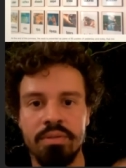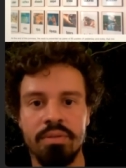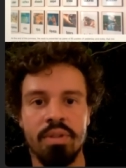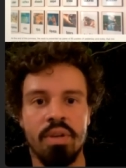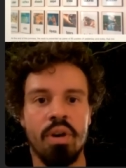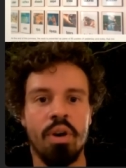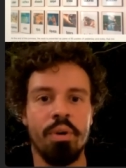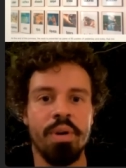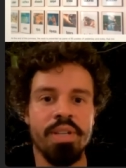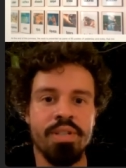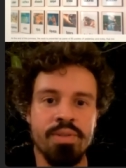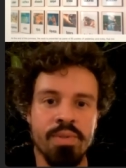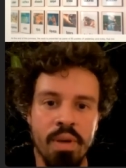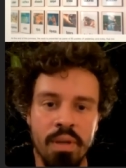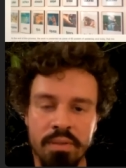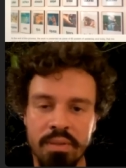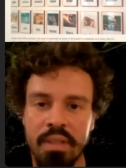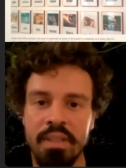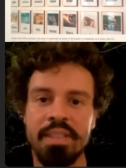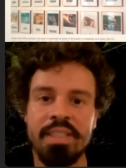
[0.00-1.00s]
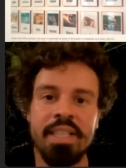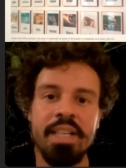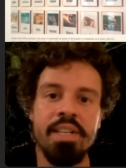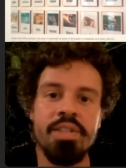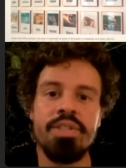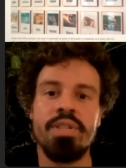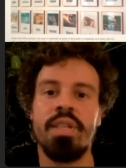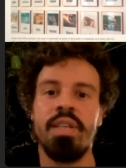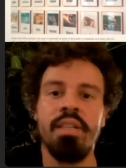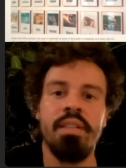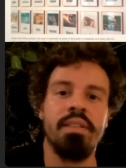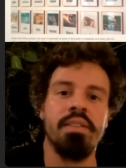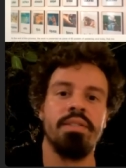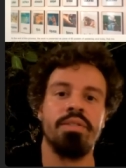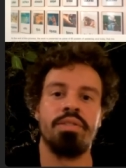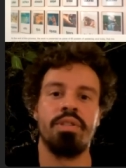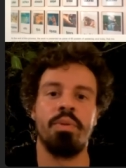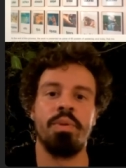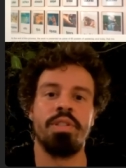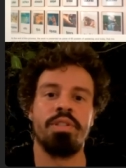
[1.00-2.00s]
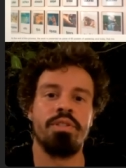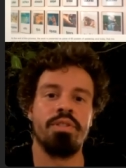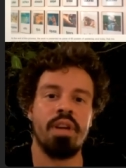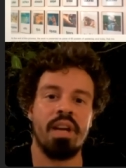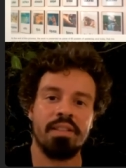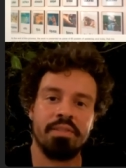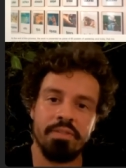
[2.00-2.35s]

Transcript: horizontal teaching, so it's not